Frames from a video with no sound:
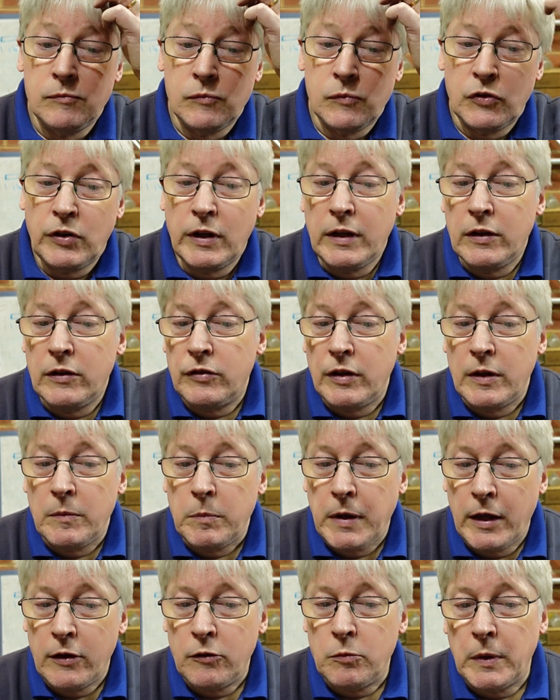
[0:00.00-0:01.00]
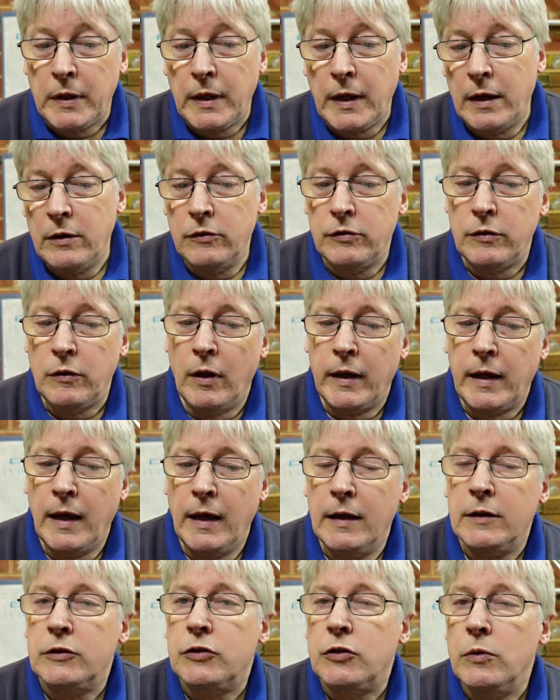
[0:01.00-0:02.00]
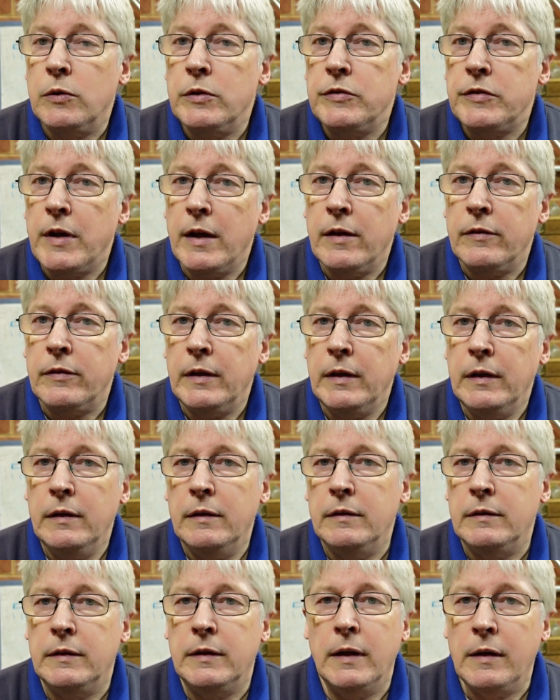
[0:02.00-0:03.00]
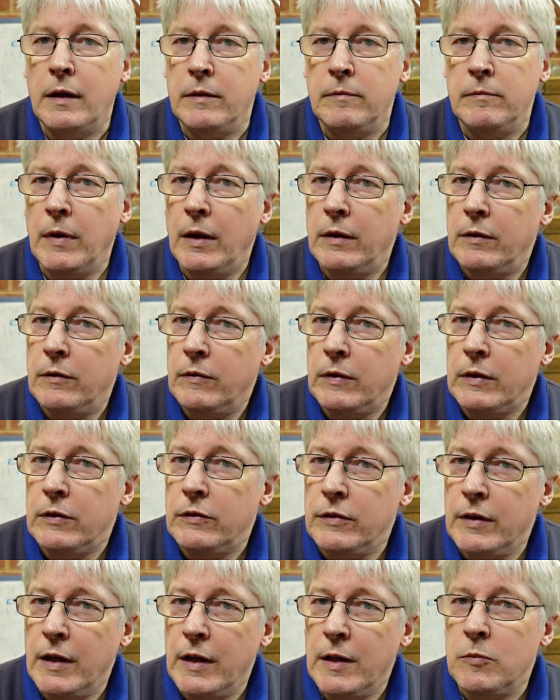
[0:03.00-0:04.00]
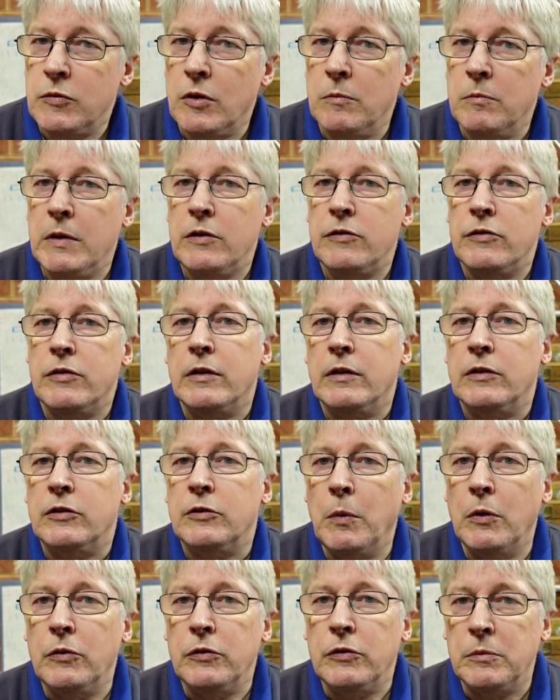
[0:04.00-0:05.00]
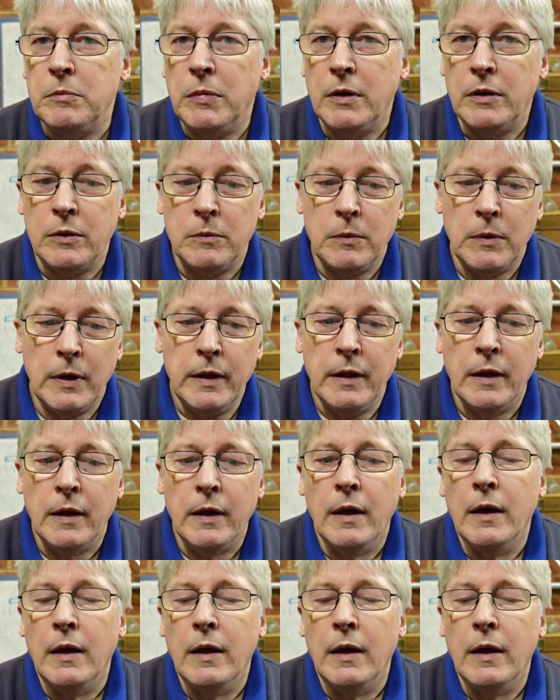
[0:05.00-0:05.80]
CNC plasma cutters like Arc Droids out there, and none of these names I'm mentioning are sponsored, by the way.